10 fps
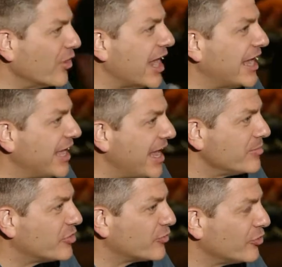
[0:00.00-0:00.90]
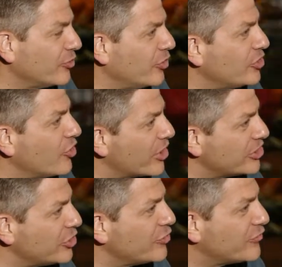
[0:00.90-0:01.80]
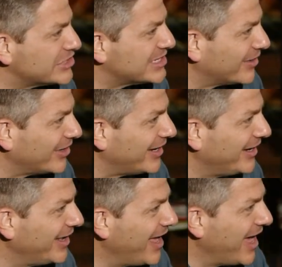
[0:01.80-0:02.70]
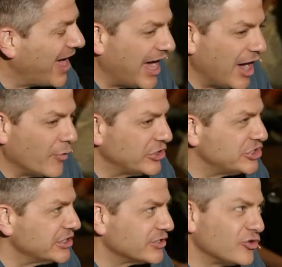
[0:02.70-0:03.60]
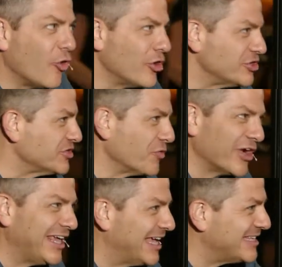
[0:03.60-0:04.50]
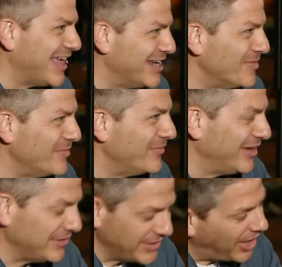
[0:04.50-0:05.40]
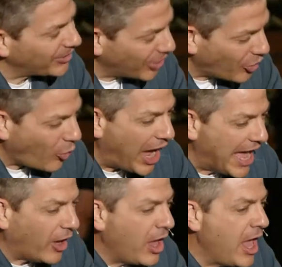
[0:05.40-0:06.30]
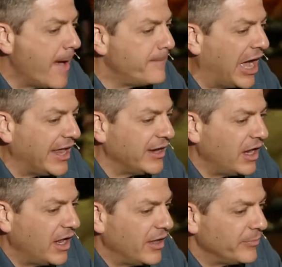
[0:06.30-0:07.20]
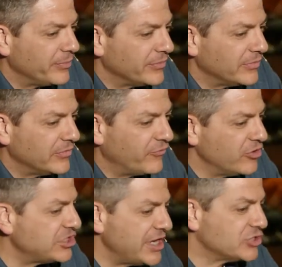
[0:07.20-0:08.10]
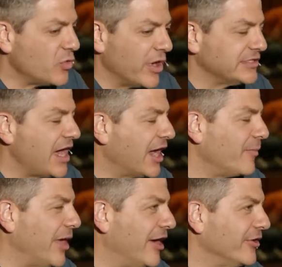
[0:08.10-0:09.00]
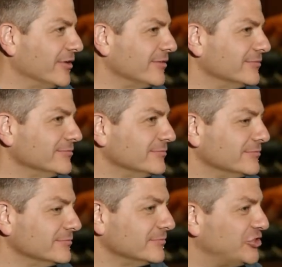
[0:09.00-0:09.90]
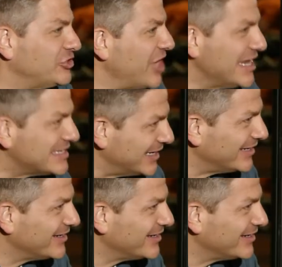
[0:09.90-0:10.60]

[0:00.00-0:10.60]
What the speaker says: I came through your new facility, which is gorgeous, and we're going to get to that in a little while. But first I just want to talk about Jenson.